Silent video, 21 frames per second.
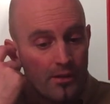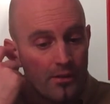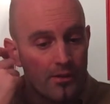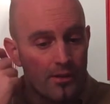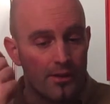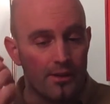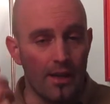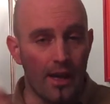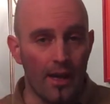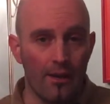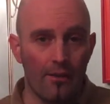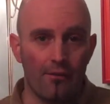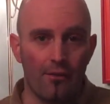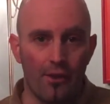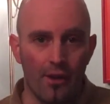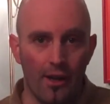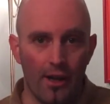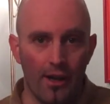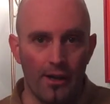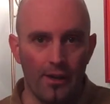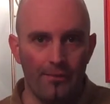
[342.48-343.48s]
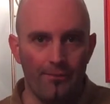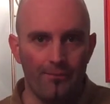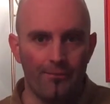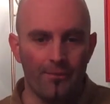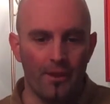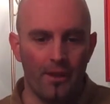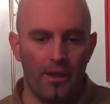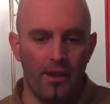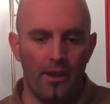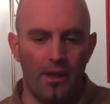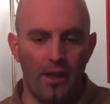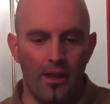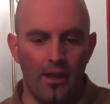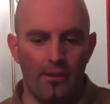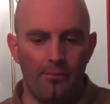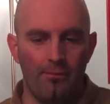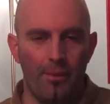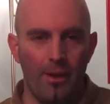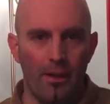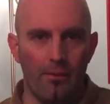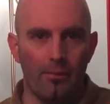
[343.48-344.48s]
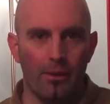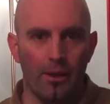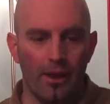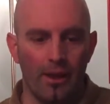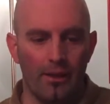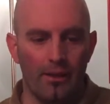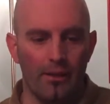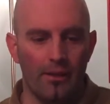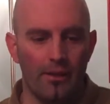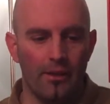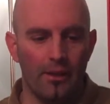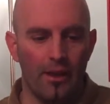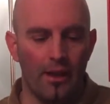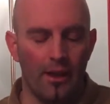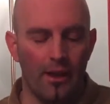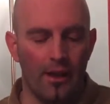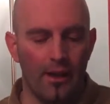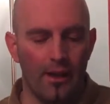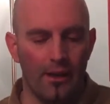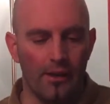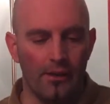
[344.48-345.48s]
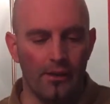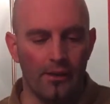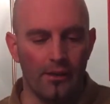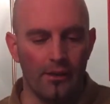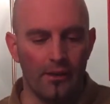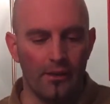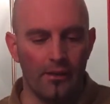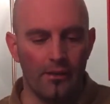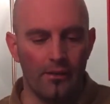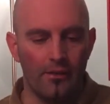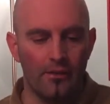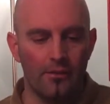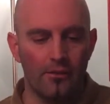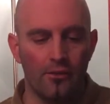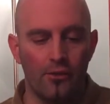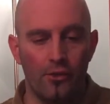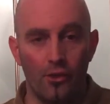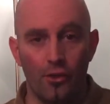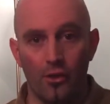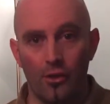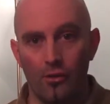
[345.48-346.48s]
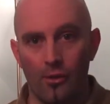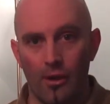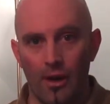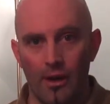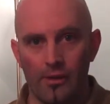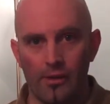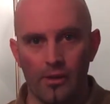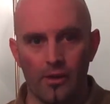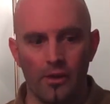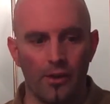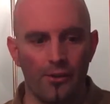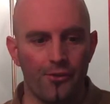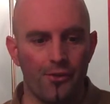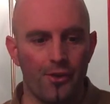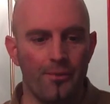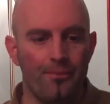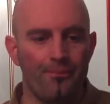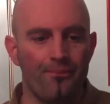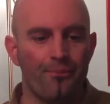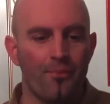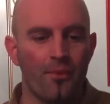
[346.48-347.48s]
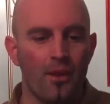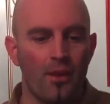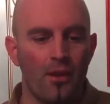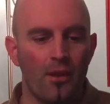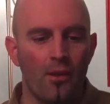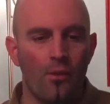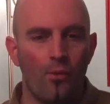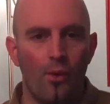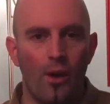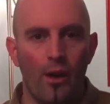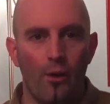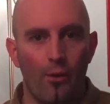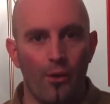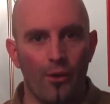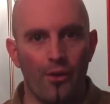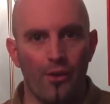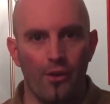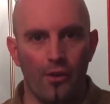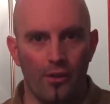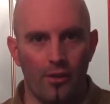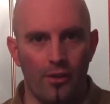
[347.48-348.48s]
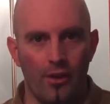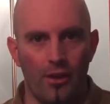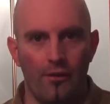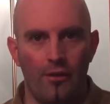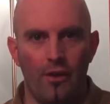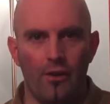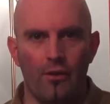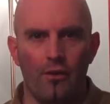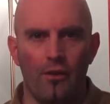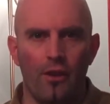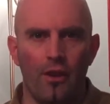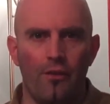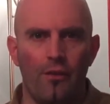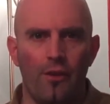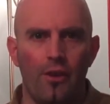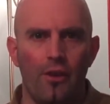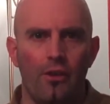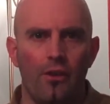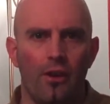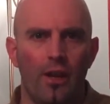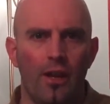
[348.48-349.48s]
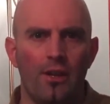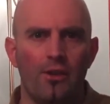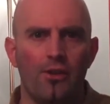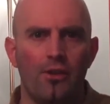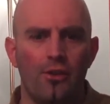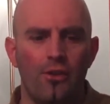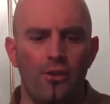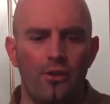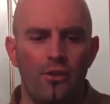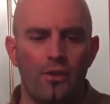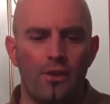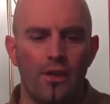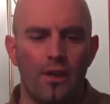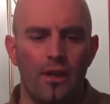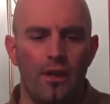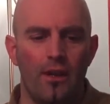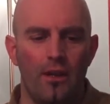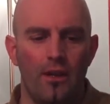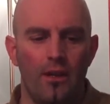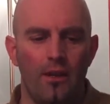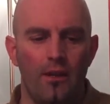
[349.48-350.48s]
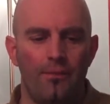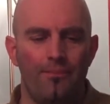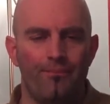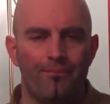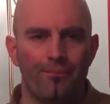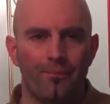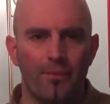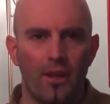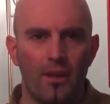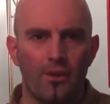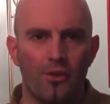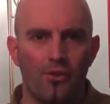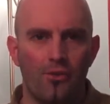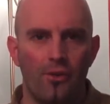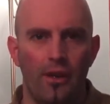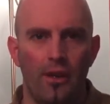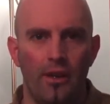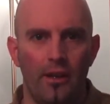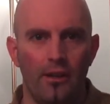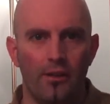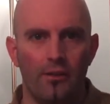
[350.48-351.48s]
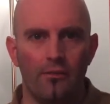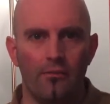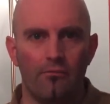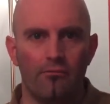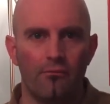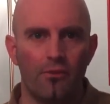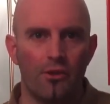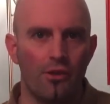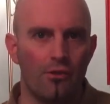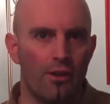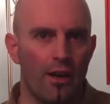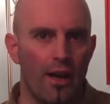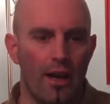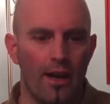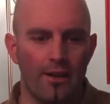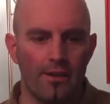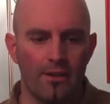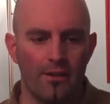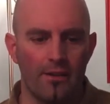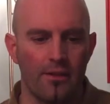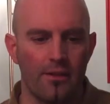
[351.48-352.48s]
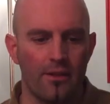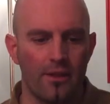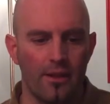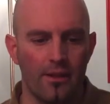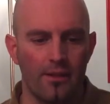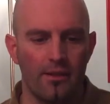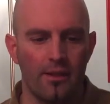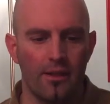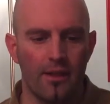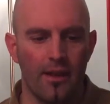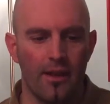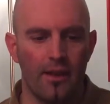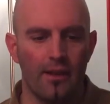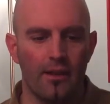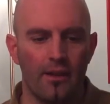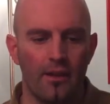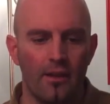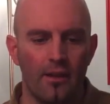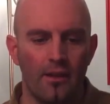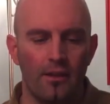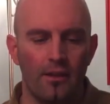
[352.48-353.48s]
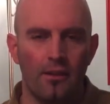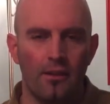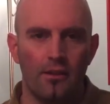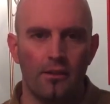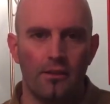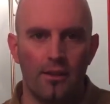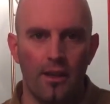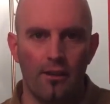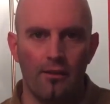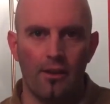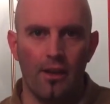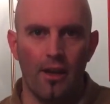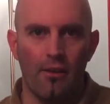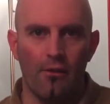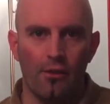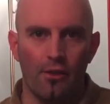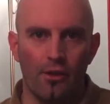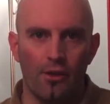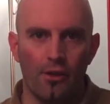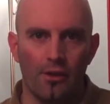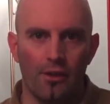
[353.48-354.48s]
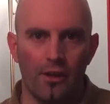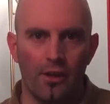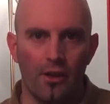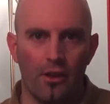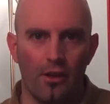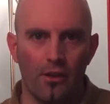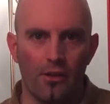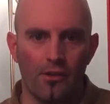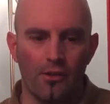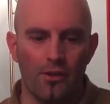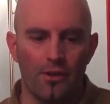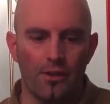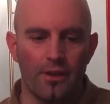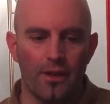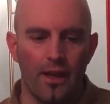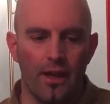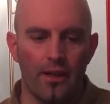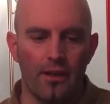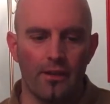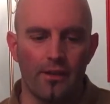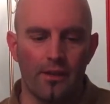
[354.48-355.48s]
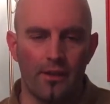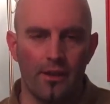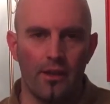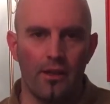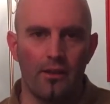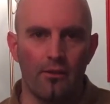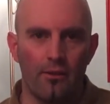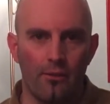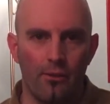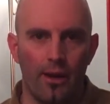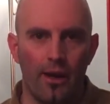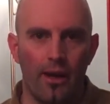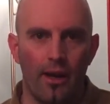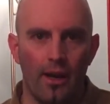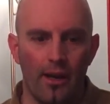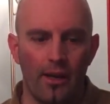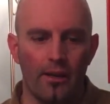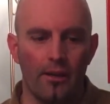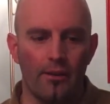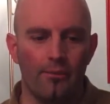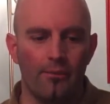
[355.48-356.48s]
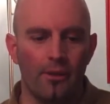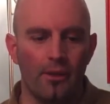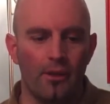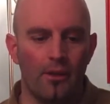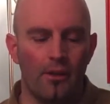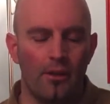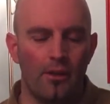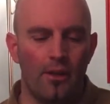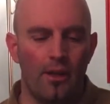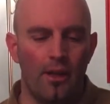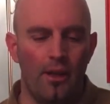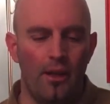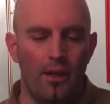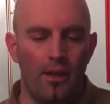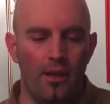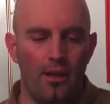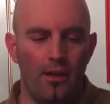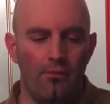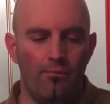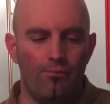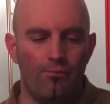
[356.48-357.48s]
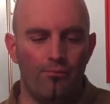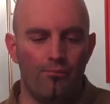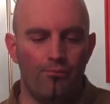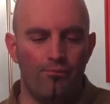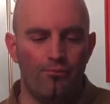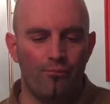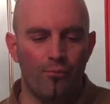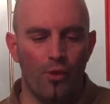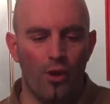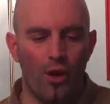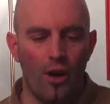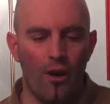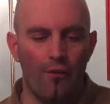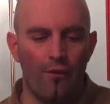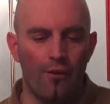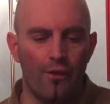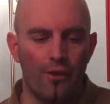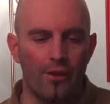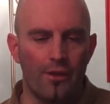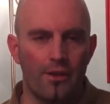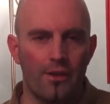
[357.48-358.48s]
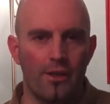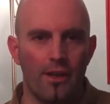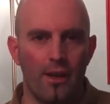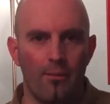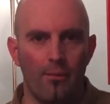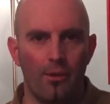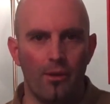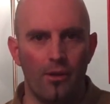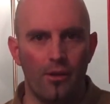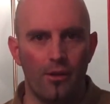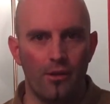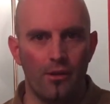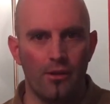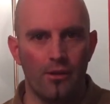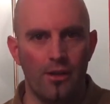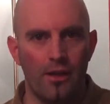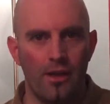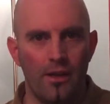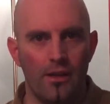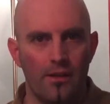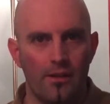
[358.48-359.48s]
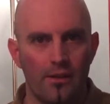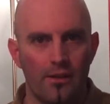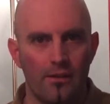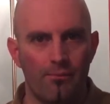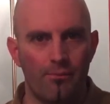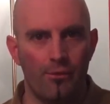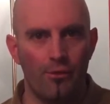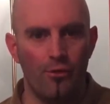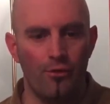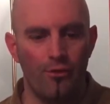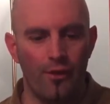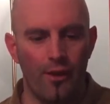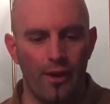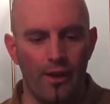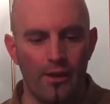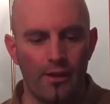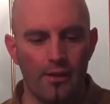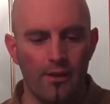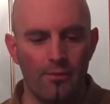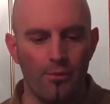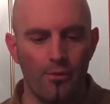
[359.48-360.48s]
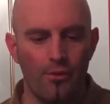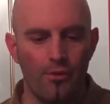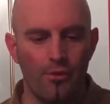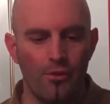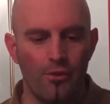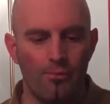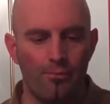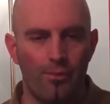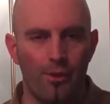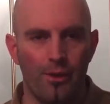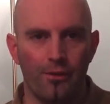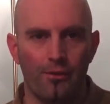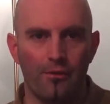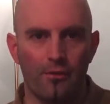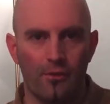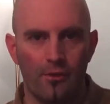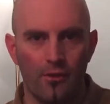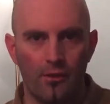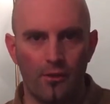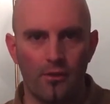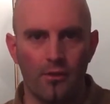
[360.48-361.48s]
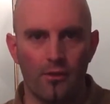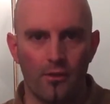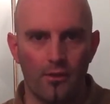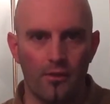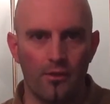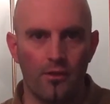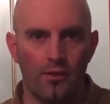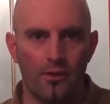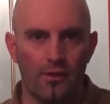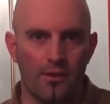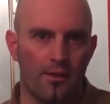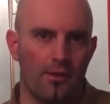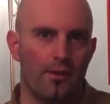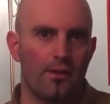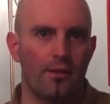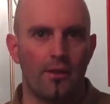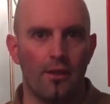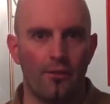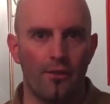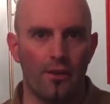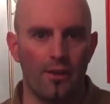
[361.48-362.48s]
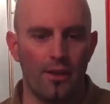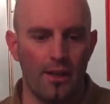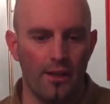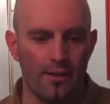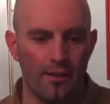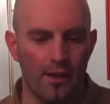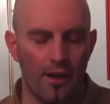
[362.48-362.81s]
the Tannat variety being blended and Uruguay as a country. Well worth a look. If you're into, say, Australian Shirazes and things like that, definitely have a look at the Garzon Tannats. I think you'll quite like them. They offer a similar taste profile, I suppose, but different taste